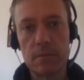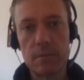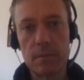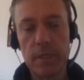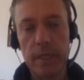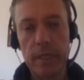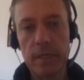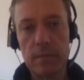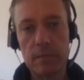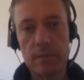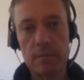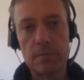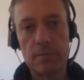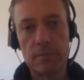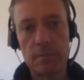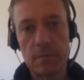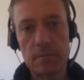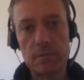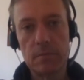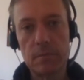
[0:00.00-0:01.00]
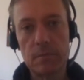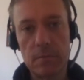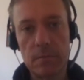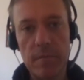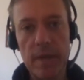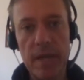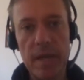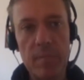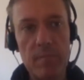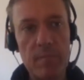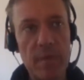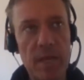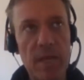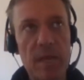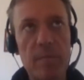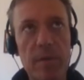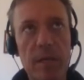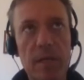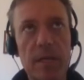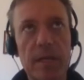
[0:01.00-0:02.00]
Yeah,
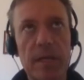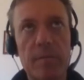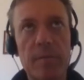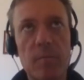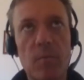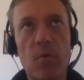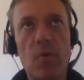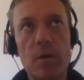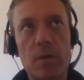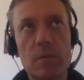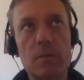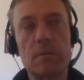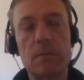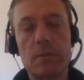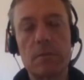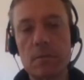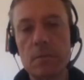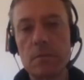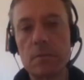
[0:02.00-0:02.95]
maybe a little bit more.